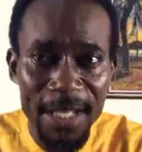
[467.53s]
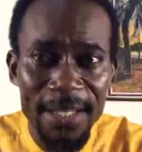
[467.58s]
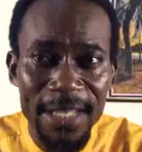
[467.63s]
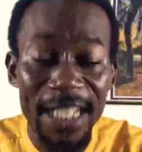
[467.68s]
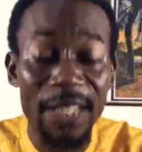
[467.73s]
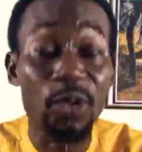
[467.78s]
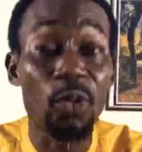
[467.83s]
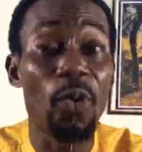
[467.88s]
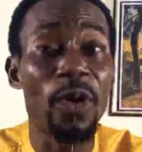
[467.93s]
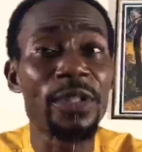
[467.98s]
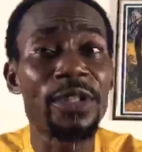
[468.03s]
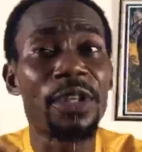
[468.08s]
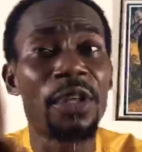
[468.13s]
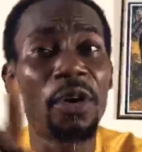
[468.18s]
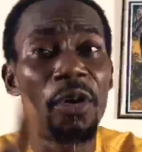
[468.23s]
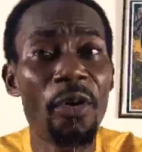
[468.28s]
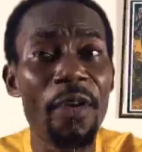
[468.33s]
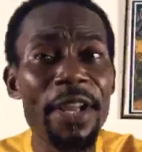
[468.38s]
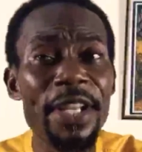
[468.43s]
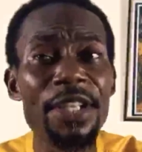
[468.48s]
that was
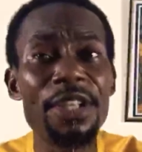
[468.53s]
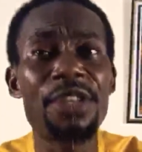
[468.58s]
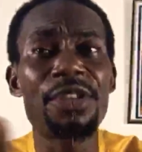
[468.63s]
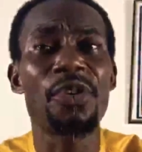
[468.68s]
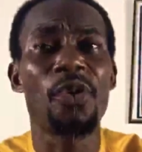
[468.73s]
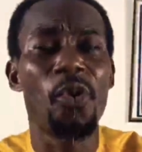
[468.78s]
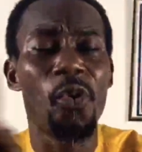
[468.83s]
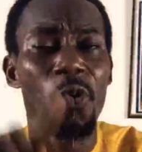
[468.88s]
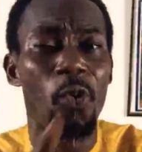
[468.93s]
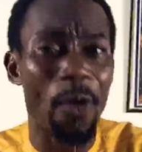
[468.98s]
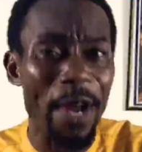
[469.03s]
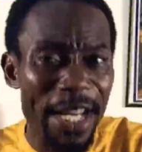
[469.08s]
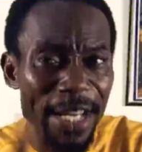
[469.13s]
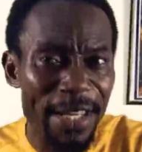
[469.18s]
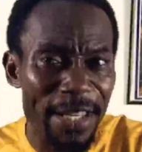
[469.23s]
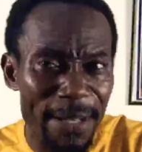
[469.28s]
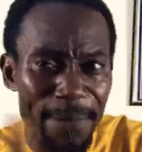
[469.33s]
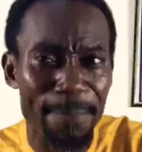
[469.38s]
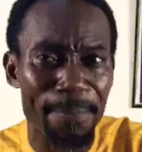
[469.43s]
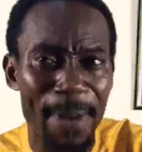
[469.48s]
going to
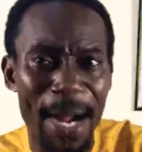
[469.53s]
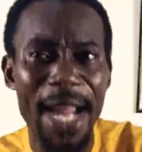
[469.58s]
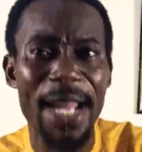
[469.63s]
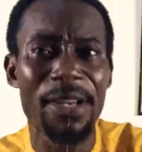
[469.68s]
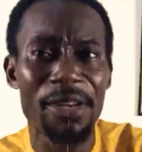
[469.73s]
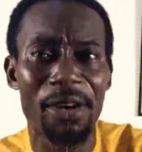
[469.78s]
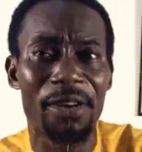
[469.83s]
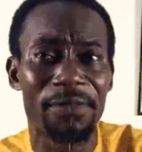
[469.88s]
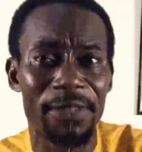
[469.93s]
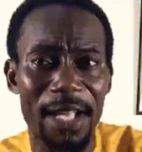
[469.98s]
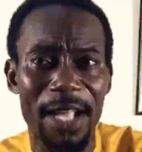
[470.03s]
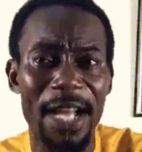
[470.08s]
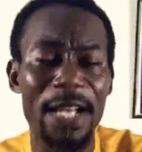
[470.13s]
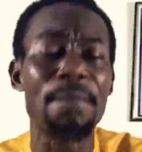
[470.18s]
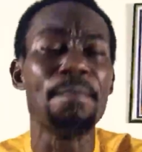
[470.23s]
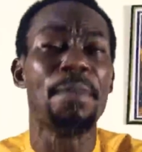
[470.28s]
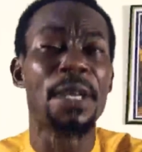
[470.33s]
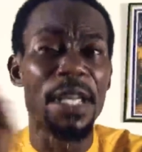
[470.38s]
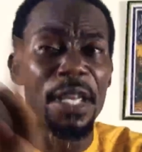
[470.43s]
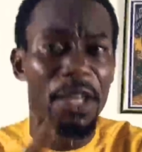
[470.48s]
win the mind of God
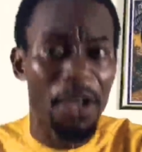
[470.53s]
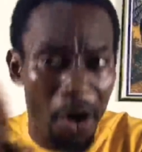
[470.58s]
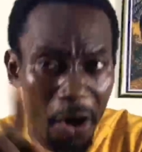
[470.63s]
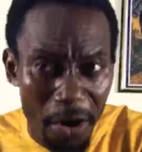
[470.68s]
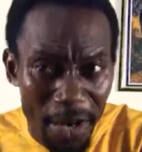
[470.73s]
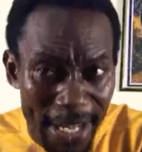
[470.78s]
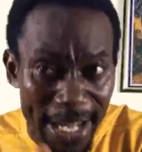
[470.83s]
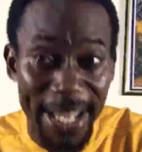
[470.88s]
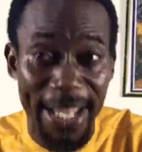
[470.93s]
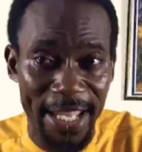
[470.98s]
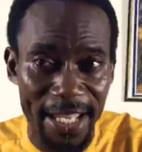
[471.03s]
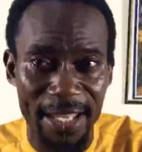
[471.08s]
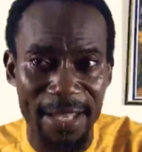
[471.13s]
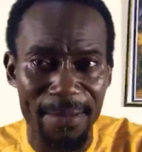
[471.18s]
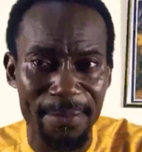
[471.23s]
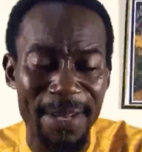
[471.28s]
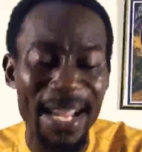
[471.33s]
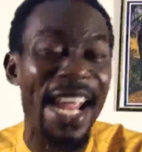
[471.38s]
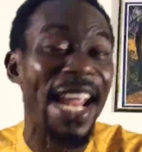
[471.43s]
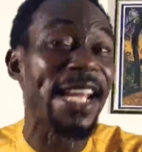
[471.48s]
beyond
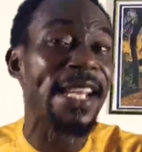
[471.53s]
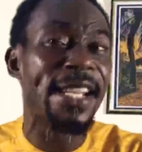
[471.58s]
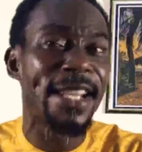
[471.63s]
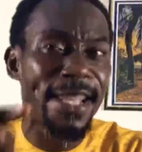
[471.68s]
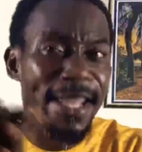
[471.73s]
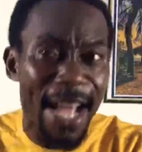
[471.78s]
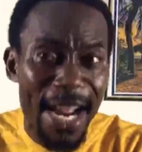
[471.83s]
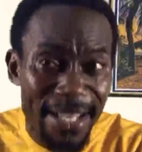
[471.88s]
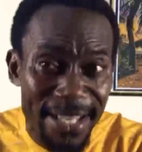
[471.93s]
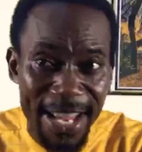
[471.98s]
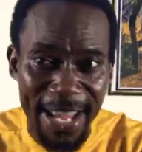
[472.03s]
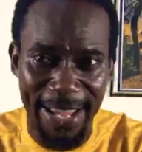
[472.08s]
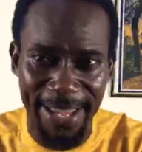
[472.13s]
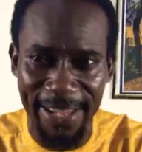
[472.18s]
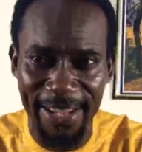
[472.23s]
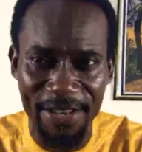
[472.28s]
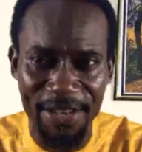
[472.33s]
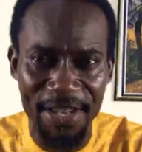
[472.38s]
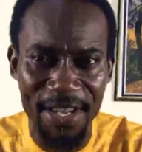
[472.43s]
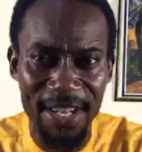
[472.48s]
him in that
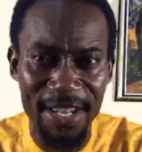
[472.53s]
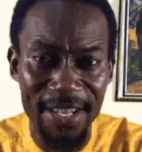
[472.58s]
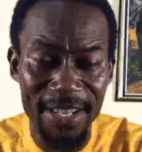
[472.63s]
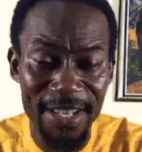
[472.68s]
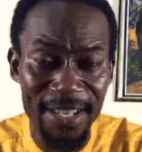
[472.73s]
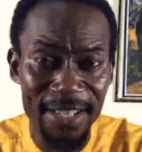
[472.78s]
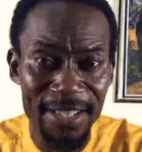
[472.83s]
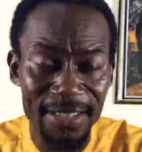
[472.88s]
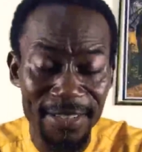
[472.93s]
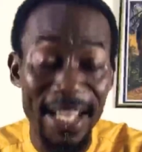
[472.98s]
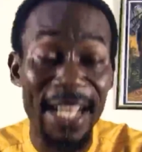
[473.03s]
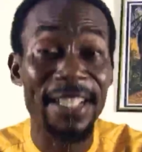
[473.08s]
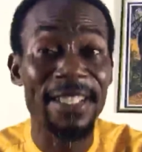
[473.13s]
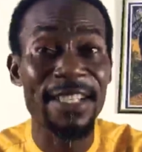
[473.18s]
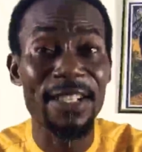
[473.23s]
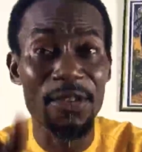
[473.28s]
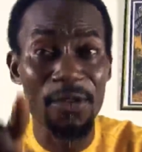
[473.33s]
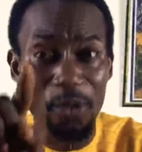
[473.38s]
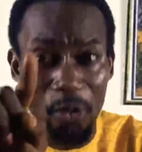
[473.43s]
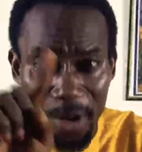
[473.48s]
age
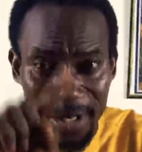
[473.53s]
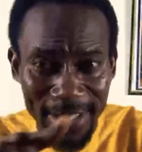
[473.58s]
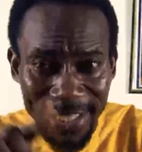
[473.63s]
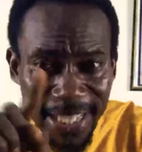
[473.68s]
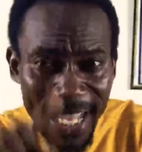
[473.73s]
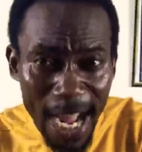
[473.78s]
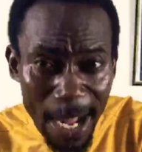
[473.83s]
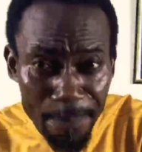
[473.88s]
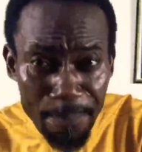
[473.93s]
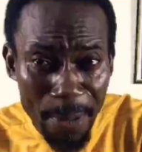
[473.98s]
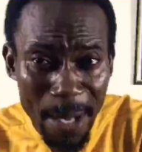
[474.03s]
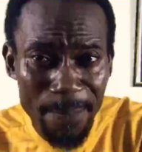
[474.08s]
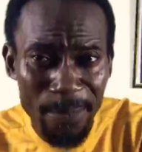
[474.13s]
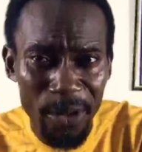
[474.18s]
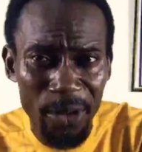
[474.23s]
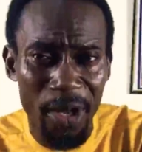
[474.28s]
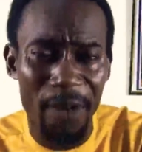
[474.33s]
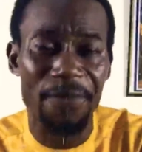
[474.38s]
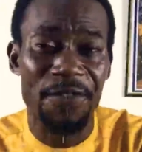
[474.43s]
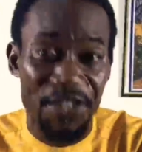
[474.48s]
that was
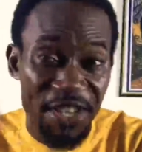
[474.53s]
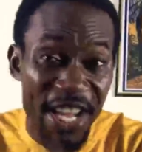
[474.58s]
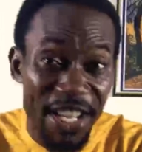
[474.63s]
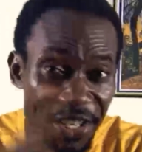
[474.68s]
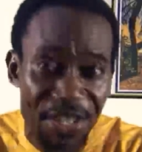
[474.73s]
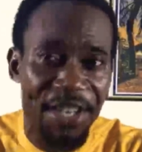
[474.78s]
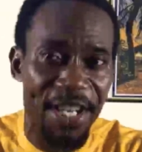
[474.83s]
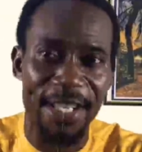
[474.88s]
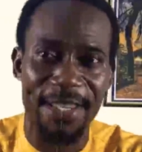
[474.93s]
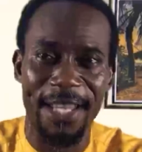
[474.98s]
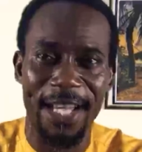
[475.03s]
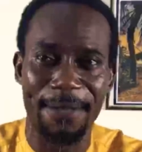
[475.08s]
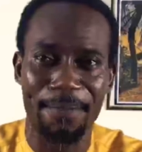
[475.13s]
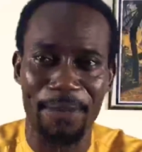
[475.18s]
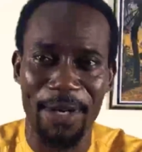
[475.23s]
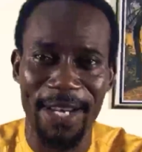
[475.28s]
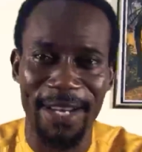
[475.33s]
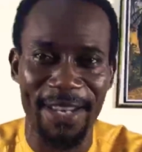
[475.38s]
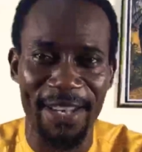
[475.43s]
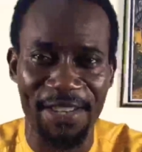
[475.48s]
capable of changing that
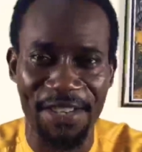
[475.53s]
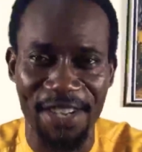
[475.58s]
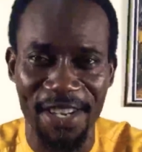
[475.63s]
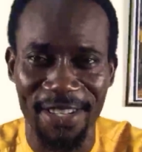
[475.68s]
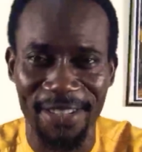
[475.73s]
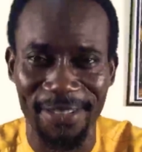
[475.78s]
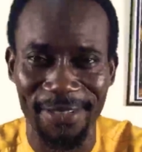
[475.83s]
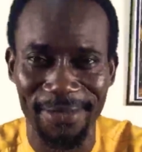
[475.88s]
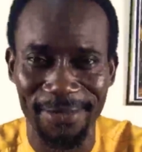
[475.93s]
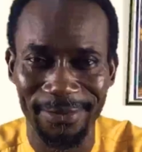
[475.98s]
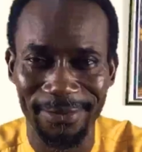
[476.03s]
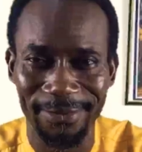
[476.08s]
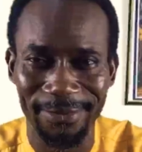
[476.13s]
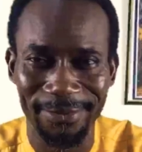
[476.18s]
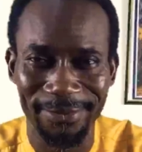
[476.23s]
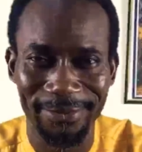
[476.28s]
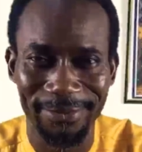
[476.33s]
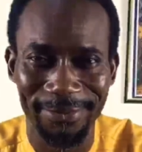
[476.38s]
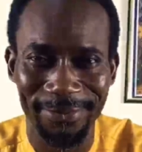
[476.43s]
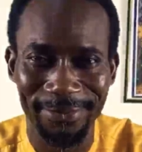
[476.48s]
prediction.
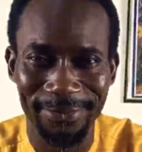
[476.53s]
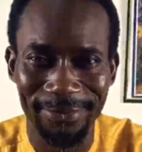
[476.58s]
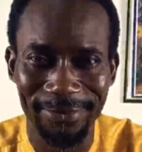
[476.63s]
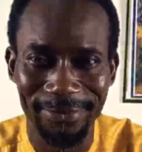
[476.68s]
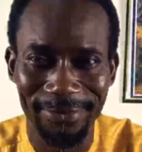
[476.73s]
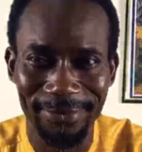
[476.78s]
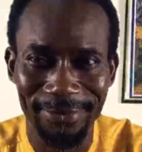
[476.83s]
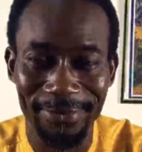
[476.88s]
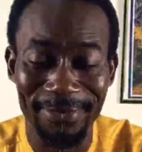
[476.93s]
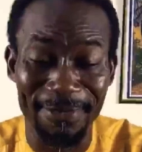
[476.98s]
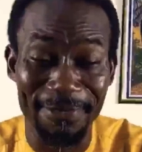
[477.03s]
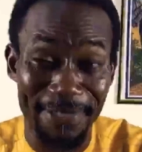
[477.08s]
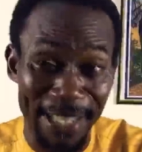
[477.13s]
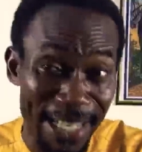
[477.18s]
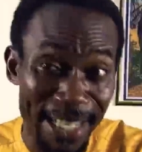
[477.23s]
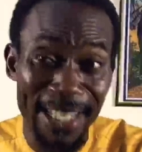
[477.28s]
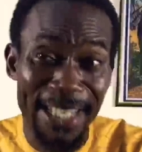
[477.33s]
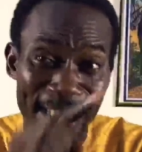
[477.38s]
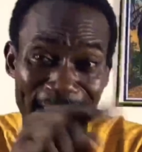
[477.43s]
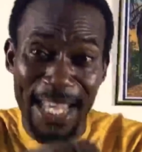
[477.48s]

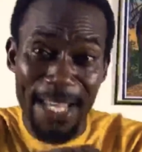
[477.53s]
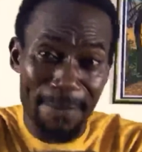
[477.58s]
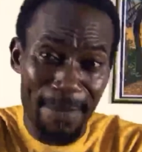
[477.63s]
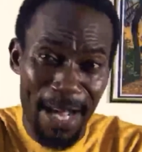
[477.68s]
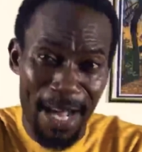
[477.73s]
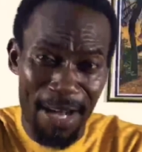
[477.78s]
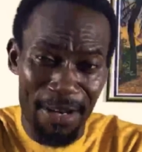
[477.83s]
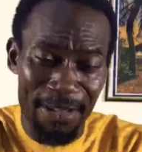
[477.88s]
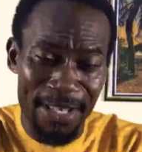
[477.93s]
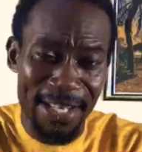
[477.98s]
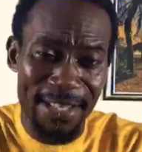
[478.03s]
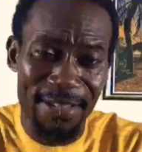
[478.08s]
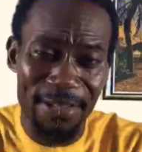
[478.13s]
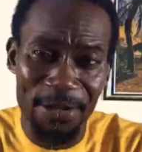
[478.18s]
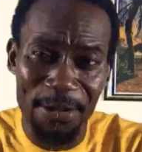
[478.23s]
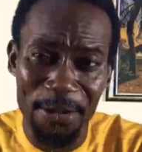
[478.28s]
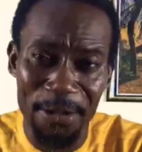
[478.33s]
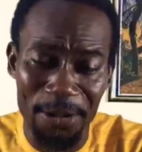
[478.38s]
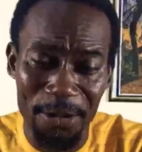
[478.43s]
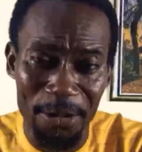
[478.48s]
Then he came out and
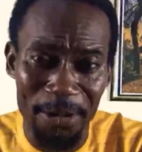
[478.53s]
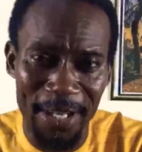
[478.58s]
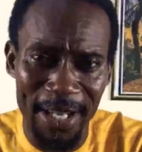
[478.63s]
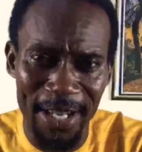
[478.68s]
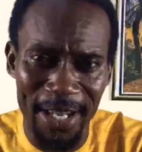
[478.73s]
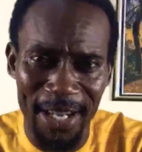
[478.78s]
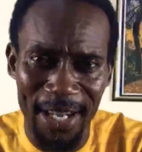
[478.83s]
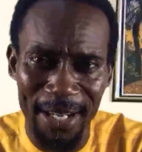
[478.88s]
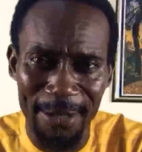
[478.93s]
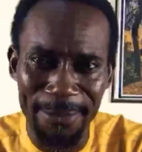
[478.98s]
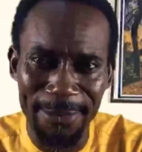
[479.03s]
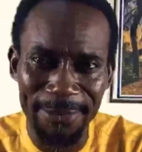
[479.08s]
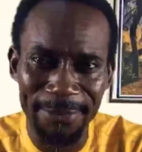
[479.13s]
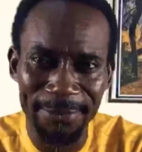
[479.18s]
told Ahab.